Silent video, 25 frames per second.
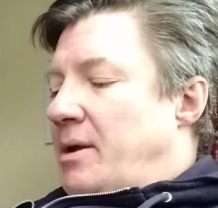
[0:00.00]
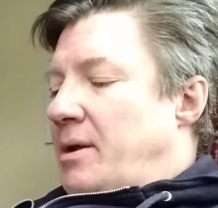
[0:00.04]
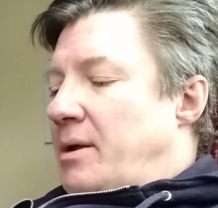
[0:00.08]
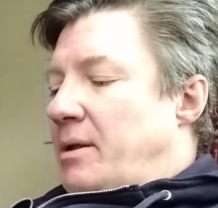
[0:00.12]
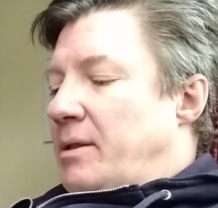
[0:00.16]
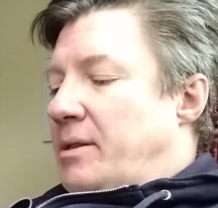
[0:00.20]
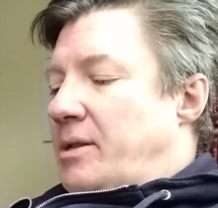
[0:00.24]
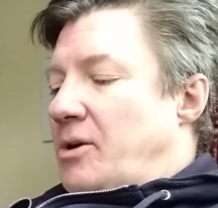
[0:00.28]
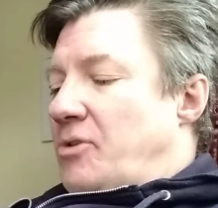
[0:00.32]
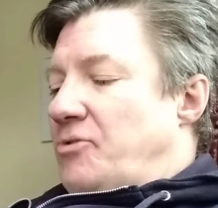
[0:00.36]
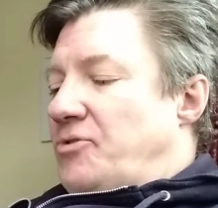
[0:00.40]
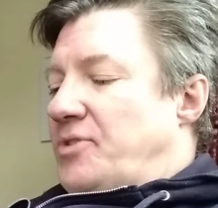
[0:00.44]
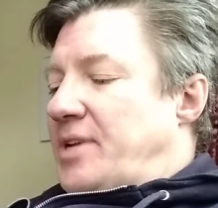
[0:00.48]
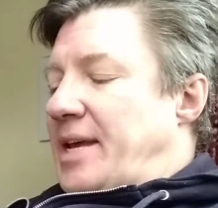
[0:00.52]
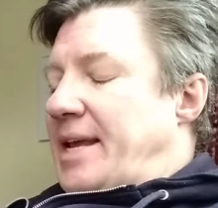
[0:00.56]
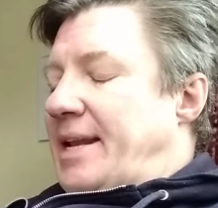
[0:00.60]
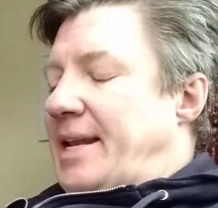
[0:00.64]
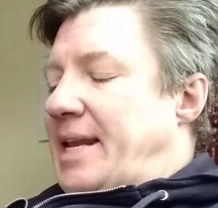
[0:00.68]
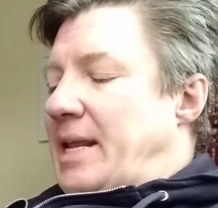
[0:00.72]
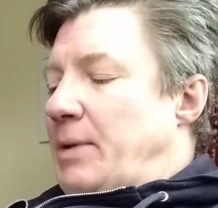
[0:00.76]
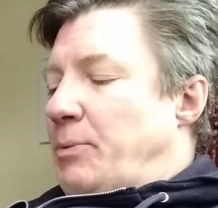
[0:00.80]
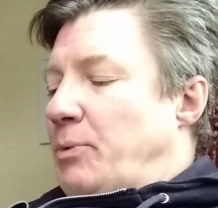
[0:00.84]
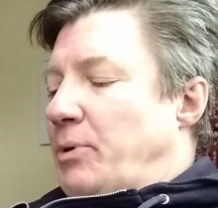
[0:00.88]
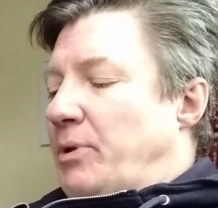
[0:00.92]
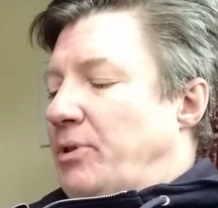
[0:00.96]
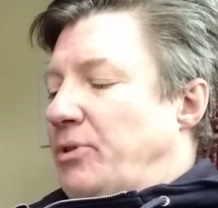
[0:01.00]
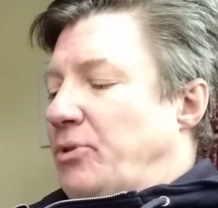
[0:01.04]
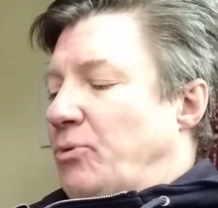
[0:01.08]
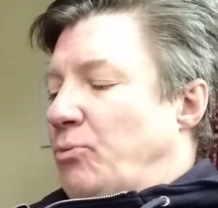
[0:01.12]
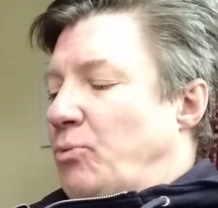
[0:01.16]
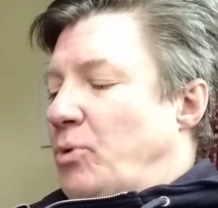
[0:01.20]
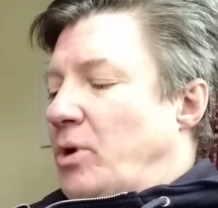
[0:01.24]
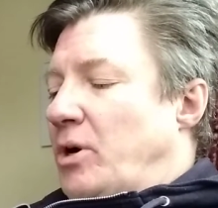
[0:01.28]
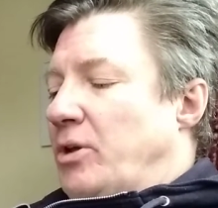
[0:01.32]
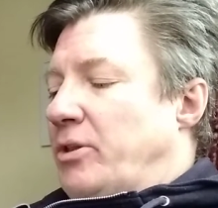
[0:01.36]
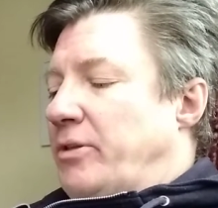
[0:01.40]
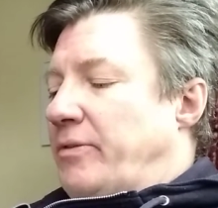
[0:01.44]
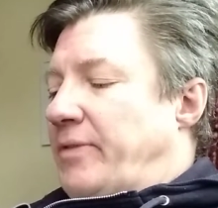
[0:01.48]
so deadly was the
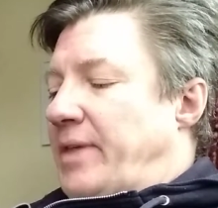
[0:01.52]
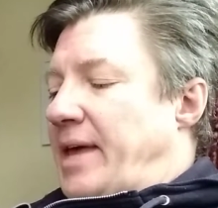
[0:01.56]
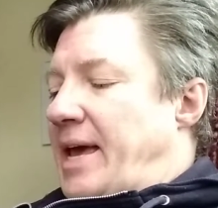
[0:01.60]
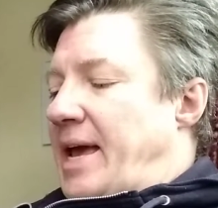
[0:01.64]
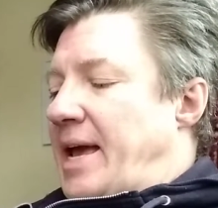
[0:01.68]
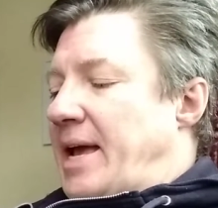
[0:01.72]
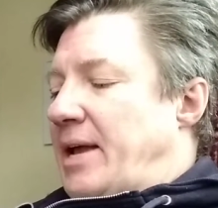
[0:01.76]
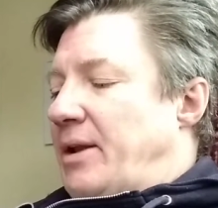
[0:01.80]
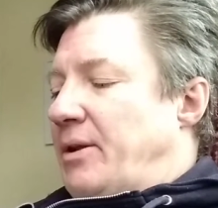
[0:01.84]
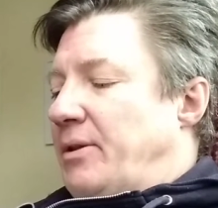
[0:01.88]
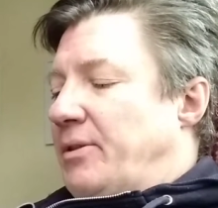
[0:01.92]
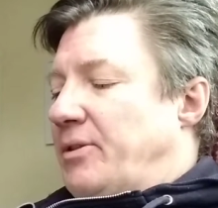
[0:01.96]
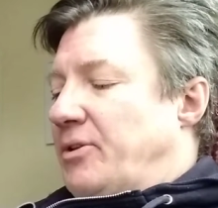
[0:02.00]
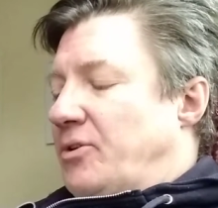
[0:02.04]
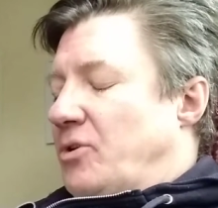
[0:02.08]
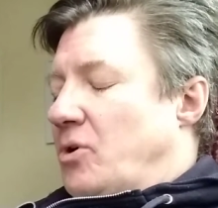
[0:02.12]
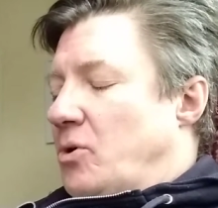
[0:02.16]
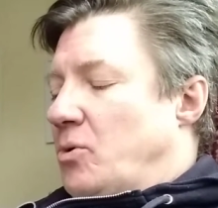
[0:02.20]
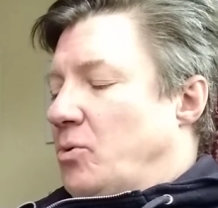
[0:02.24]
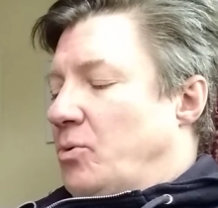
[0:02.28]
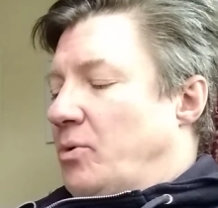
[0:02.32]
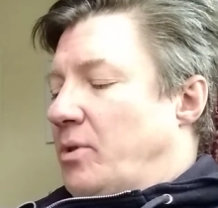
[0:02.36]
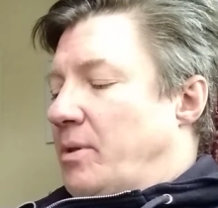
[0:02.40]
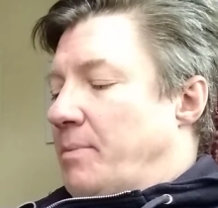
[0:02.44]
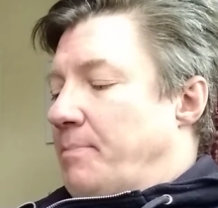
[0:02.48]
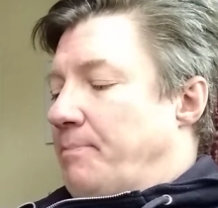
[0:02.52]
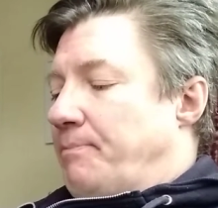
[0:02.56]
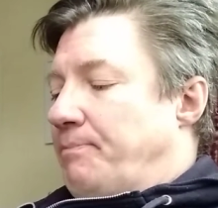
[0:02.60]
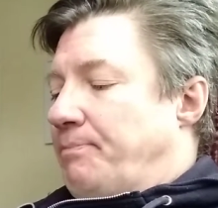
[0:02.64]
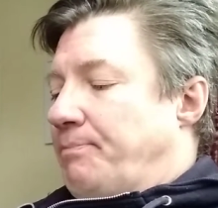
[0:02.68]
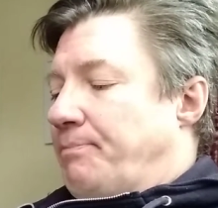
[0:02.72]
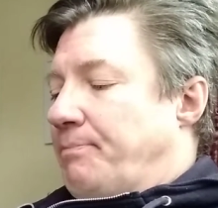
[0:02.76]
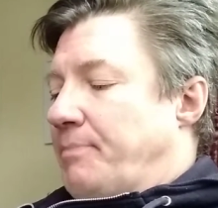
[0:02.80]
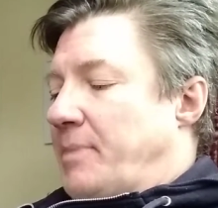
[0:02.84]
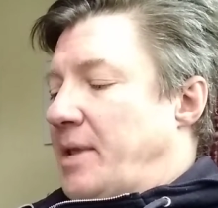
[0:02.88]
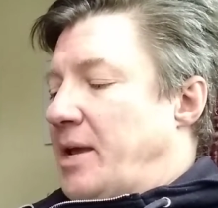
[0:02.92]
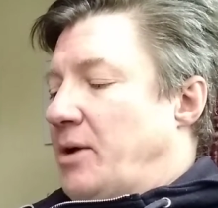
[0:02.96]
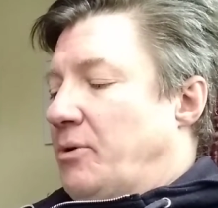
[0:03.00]
wrath of the hands that held
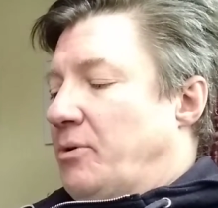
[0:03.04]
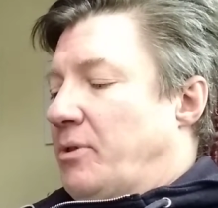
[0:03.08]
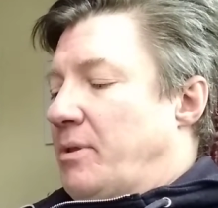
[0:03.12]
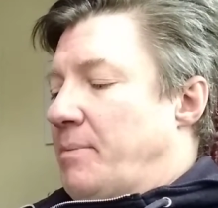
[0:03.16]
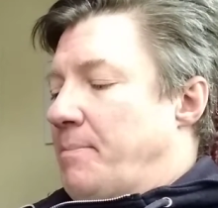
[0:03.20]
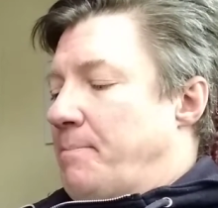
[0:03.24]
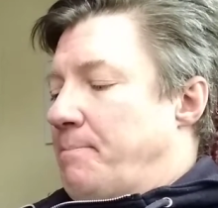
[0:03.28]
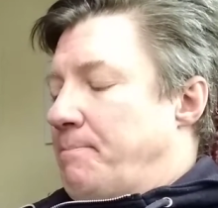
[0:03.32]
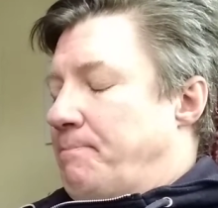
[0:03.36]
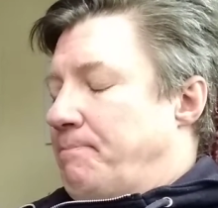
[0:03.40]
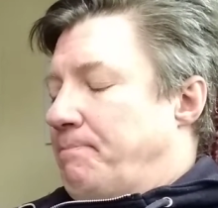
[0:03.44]
them.